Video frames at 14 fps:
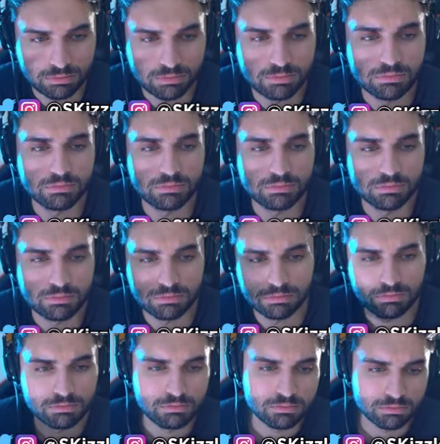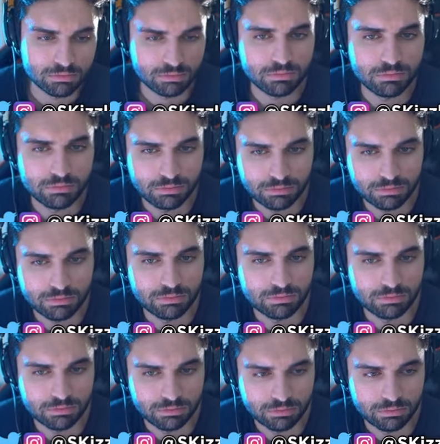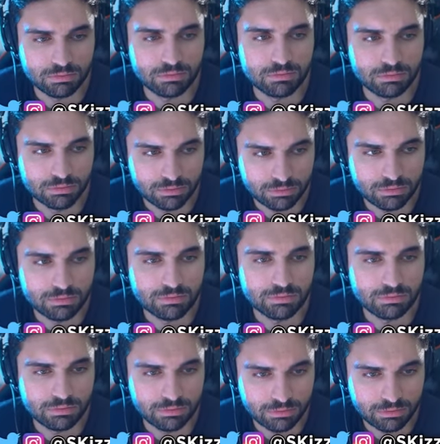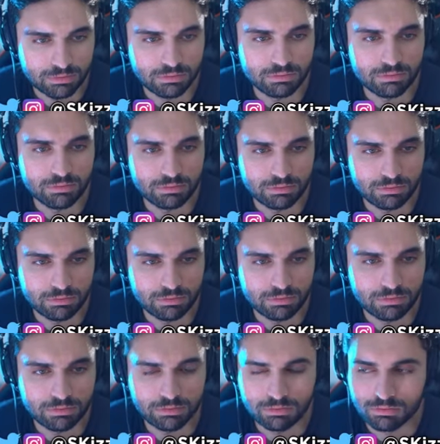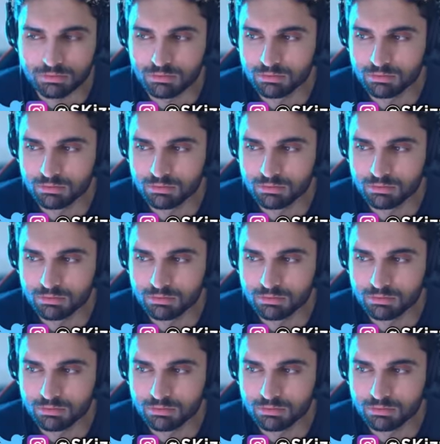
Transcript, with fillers: Black Ops Gulf War is set to be in the 1990s, obviously, I mean, Gulf War, but